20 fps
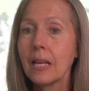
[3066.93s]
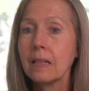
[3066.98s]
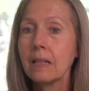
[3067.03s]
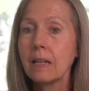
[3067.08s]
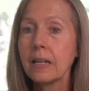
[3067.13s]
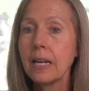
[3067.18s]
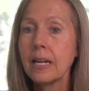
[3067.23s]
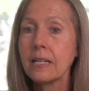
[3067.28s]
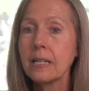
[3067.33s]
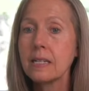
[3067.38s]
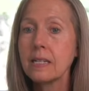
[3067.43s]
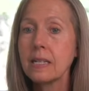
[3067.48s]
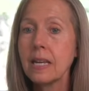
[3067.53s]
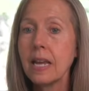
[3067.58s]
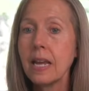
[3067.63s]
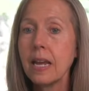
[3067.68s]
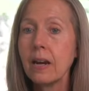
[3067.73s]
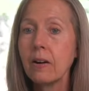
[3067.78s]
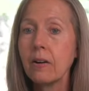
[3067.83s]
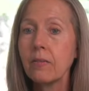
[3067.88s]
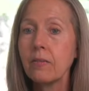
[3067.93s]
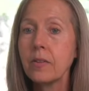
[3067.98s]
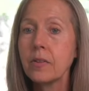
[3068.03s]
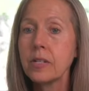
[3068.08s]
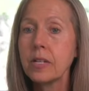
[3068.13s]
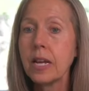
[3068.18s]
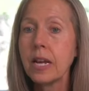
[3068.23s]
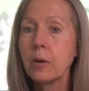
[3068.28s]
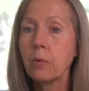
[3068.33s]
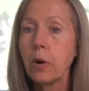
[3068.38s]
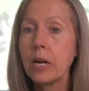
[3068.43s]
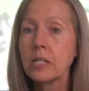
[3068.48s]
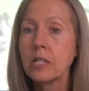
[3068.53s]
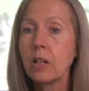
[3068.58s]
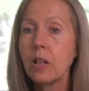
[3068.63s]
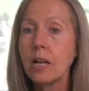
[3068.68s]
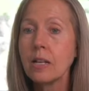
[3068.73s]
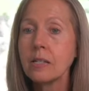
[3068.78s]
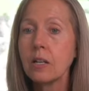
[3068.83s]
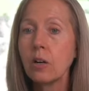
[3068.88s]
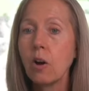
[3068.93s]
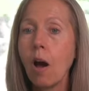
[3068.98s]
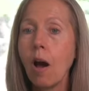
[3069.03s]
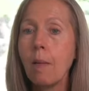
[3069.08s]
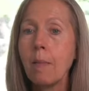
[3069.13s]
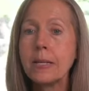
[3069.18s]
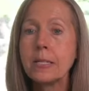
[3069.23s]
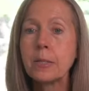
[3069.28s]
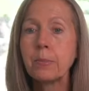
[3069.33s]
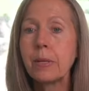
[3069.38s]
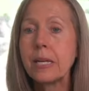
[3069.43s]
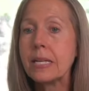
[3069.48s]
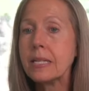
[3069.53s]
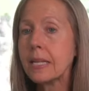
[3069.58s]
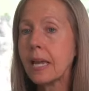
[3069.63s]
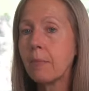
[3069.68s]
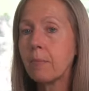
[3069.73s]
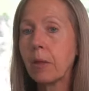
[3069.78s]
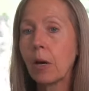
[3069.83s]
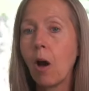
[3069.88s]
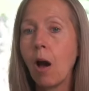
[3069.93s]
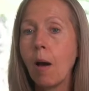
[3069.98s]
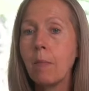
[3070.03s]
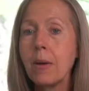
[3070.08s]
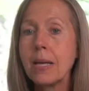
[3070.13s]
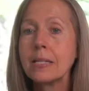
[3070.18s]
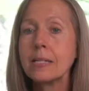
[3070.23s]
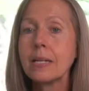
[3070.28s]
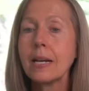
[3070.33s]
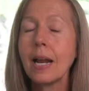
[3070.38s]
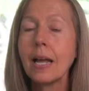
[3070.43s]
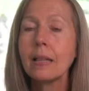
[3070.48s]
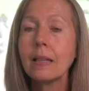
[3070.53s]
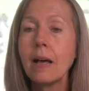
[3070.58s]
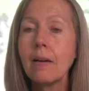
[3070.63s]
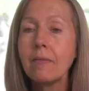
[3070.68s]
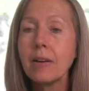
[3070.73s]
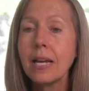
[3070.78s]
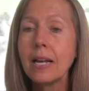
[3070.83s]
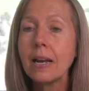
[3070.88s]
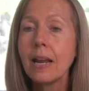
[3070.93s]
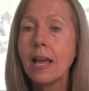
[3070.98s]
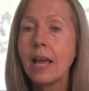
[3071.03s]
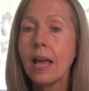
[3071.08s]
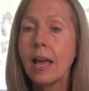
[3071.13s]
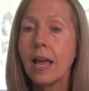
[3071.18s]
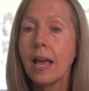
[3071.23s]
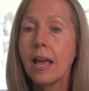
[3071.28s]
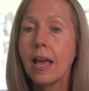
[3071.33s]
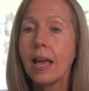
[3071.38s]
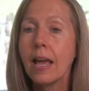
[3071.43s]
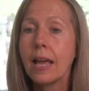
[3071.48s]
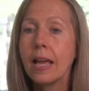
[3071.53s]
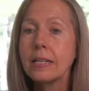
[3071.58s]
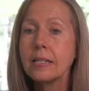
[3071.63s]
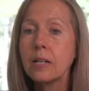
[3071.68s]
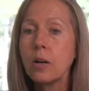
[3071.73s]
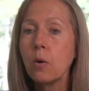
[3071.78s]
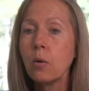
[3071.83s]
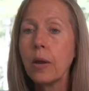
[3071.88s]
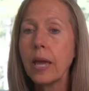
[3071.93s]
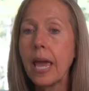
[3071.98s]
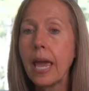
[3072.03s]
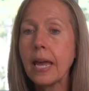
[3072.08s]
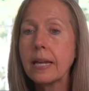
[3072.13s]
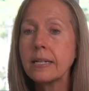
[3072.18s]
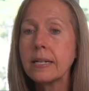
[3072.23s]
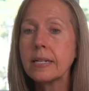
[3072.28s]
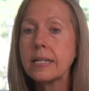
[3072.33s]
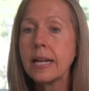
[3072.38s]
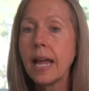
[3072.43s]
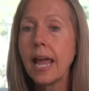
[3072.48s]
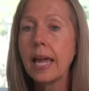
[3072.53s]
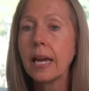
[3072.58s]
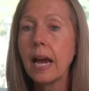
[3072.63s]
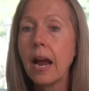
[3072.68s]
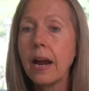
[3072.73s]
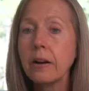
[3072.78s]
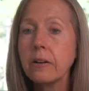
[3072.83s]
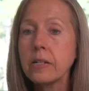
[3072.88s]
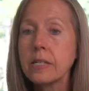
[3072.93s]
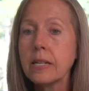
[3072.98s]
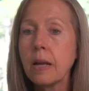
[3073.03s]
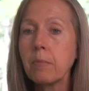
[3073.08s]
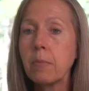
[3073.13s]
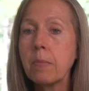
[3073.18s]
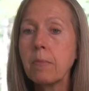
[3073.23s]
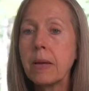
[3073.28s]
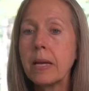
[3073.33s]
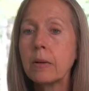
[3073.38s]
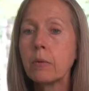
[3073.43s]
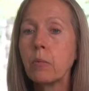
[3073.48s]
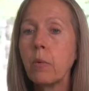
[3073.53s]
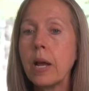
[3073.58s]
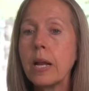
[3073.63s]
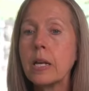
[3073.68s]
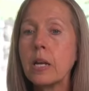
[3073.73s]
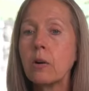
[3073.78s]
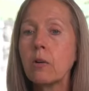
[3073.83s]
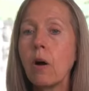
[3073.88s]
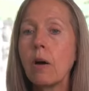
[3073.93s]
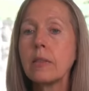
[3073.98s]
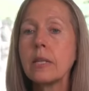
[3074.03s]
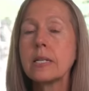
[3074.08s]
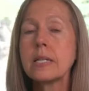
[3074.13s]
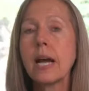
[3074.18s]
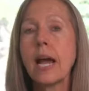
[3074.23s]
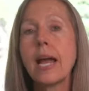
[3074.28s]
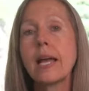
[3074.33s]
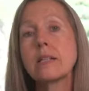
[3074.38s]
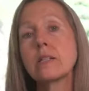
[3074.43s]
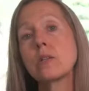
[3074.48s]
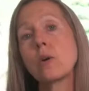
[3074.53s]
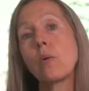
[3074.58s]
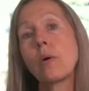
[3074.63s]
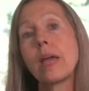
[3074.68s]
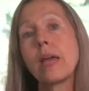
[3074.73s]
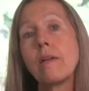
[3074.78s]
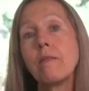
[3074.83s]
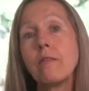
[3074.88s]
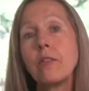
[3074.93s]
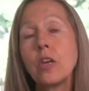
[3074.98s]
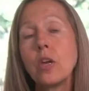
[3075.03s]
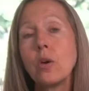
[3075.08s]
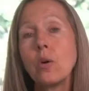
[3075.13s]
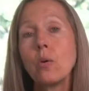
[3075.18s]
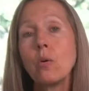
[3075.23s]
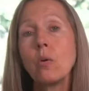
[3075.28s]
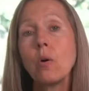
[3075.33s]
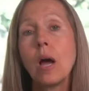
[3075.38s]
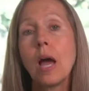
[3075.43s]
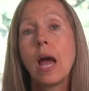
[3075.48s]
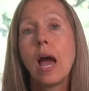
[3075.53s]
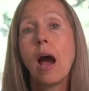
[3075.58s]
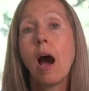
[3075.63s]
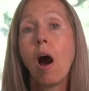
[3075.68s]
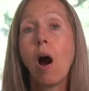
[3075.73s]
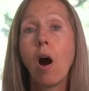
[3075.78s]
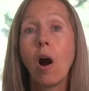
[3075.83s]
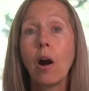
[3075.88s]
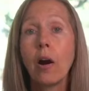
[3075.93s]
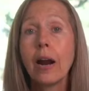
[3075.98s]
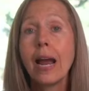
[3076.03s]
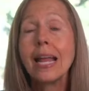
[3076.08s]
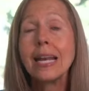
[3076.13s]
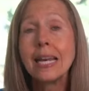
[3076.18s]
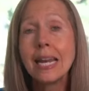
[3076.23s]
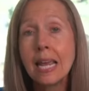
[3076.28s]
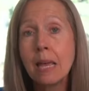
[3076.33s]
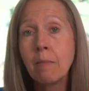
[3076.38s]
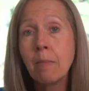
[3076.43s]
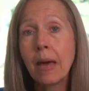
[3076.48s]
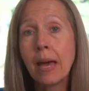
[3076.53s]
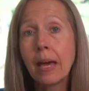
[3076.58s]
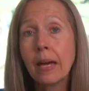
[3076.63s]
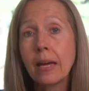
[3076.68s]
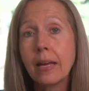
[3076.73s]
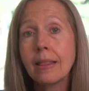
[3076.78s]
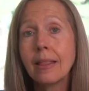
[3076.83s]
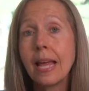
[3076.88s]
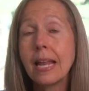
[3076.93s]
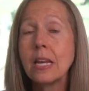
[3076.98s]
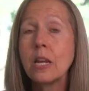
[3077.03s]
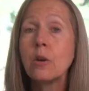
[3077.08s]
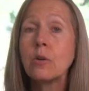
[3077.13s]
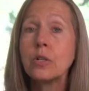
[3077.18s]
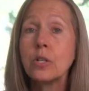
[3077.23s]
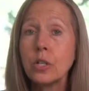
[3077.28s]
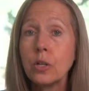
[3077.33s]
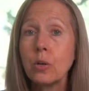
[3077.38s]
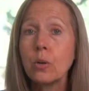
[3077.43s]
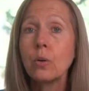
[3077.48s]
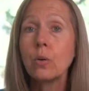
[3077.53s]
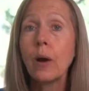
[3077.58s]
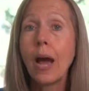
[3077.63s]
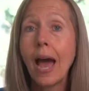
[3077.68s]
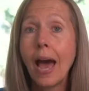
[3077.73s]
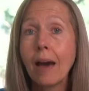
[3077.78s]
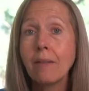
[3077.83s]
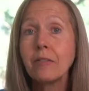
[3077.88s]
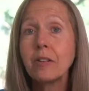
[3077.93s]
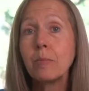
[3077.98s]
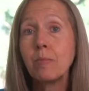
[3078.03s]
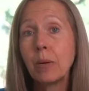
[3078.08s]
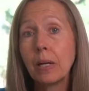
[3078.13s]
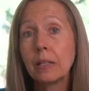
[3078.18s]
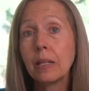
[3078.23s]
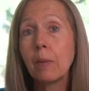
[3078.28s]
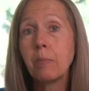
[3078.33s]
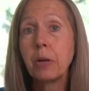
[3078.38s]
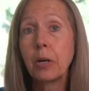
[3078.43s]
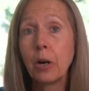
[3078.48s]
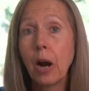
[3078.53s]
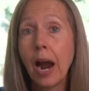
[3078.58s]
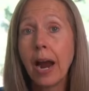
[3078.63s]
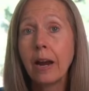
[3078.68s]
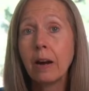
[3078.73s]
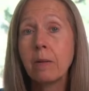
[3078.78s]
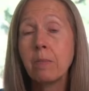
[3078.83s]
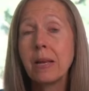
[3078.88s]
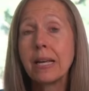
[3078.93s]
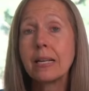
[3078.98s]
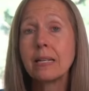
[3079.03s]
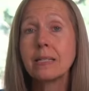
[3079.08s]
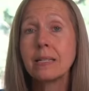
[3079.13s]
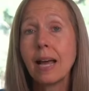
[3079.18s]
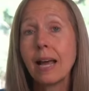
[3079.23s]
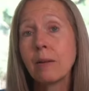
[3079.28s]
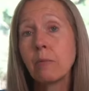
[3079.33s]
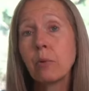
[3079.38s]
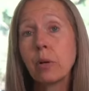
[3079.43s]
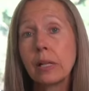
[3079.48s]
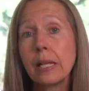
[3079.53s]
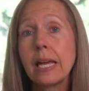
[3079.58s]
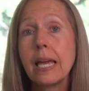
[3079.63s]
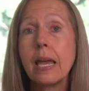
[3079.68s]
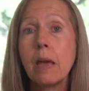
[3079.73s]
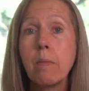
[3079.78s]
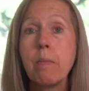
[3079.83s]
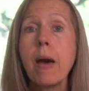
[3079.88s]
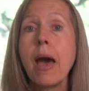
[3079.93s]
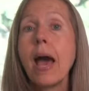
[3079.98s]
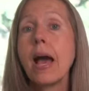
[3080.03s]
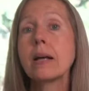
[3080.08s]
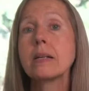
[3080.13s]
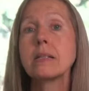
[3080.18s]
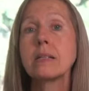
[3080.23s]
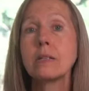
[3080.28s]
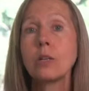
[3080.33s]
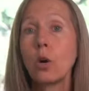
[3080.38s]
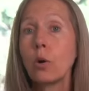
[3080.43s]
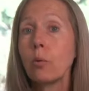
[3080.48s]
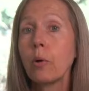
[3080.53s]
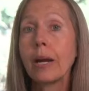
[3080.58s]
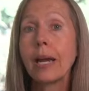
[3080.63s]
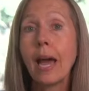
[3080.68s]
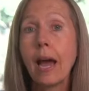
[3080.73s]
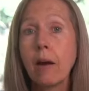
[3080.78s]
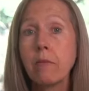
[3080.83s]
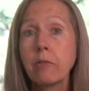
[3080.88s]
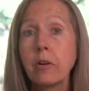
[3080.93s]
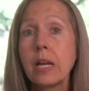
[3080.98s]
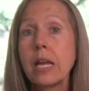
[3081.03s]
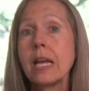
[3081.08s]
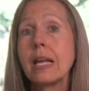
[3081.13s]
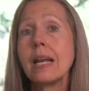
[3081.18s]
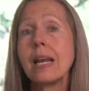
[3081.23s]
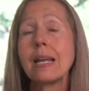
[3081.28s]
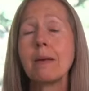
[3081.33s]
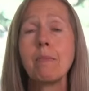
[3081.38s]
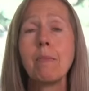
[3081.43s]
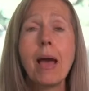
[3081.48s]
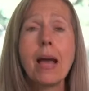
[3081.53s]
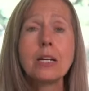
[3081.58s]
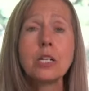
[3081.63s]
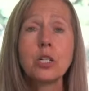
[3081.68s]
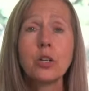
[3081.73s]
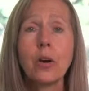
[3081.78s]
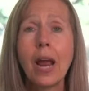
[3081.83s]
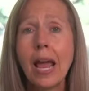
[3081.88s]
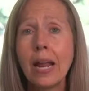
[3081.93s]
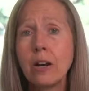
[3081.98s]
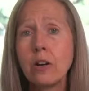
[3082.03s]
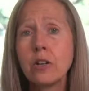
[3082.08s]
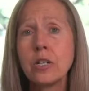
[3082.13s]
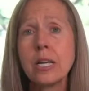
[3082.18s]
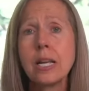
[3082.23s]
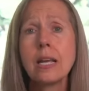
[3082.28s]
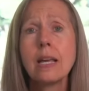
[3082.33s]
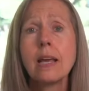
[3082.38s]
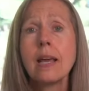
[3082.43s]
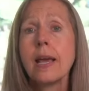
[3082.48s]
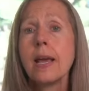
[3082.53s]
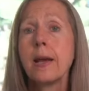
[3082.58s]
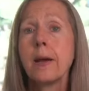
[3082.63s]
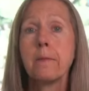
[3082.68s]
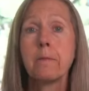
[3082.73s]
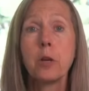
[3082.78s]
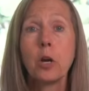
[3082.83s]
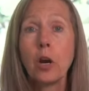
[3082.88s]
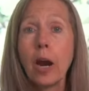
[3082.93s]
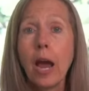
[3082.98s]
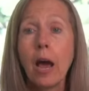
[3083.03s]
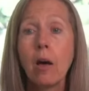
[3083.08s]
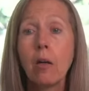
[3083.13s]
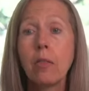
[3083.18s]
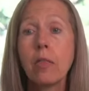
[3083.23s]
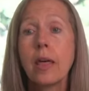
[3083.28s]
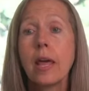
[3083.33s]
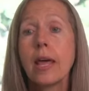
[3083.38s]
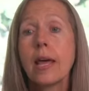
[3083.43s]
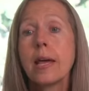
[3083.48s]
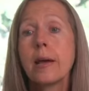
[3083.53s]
Looking to see here if there's any questions. Lots of comments. Please keep the comments in. I love it. Is it okay to take iron supplement when you're on the diet? So if you are anemic, then you do have to build up your iron because that really impacts your recovery. It impacts your energy, your health.